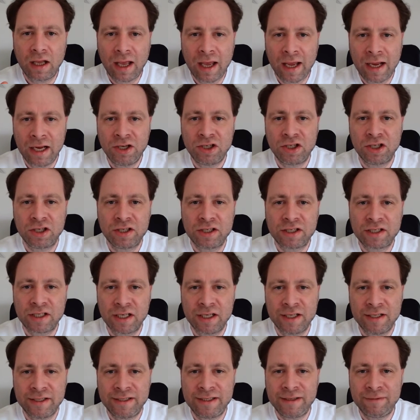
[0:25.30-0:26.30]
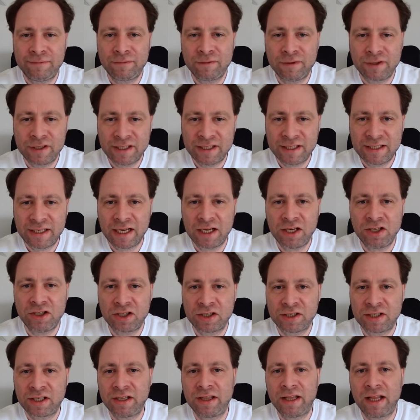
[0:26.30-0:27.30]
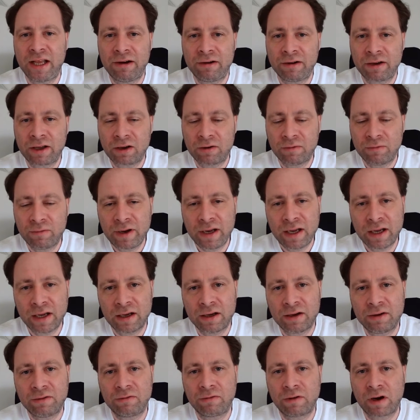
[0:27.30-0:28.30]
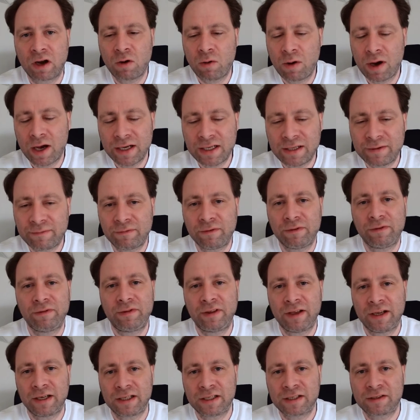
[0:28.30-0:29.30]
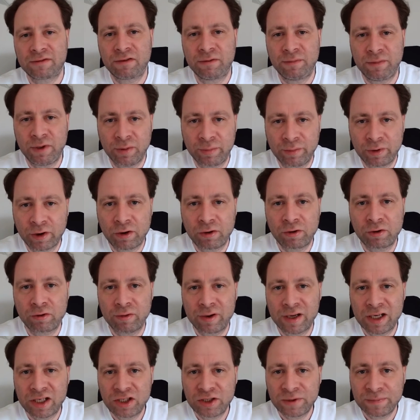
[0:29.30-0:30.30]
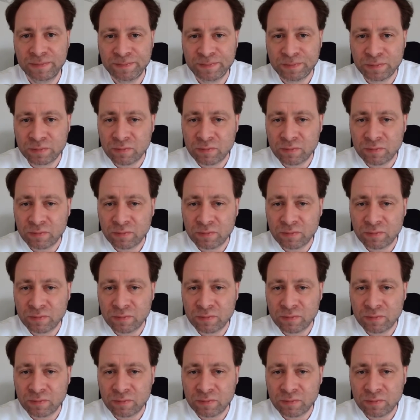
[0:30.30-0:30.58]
agents at different stages in their career require different things from your brokerage.